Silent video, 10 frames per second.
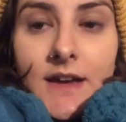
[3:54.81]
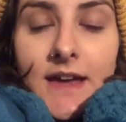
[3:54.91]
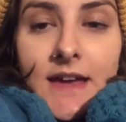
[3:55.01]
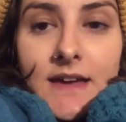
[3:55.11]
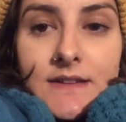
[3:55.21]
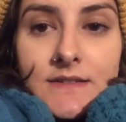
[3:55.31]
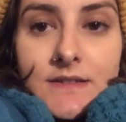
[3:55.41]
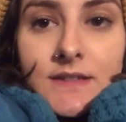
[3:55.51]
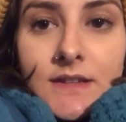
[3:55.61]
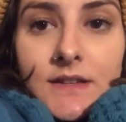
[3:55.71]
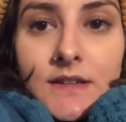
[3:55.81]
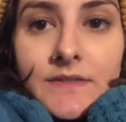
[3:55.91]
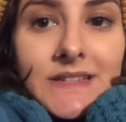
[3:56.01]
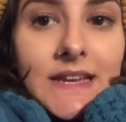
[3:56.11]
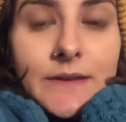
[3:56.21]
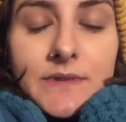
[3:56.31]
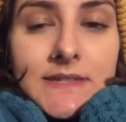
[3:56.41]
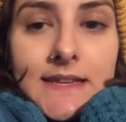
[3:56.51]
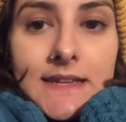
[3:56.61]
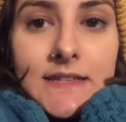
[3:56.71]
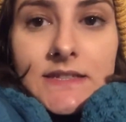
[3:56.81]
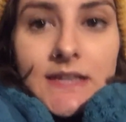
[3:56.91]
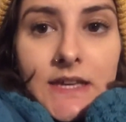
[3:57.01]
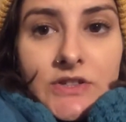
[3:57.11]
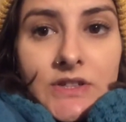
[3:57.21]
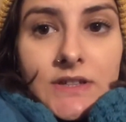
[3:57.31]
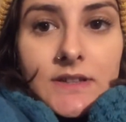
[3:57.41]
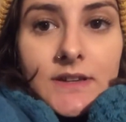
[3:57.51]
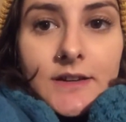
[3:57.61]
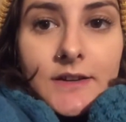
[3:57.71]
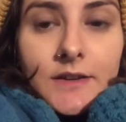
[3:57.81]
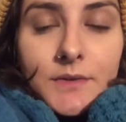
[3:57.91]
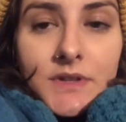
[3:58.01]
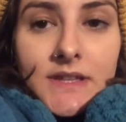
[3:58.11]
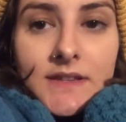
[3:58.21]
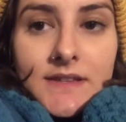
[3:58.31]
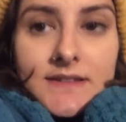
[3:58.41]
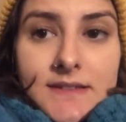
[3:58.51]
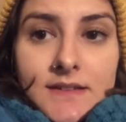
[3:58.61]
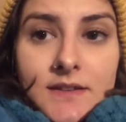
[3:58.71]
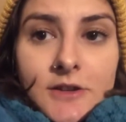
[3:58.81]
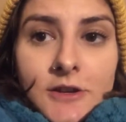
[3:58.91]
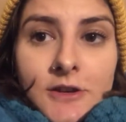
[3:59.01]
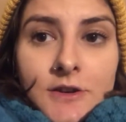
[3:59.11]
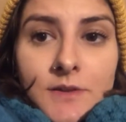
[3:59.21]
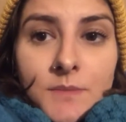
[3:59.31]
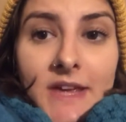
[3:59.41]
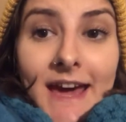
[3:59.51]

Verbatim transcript: and if today was any indication, I will at least be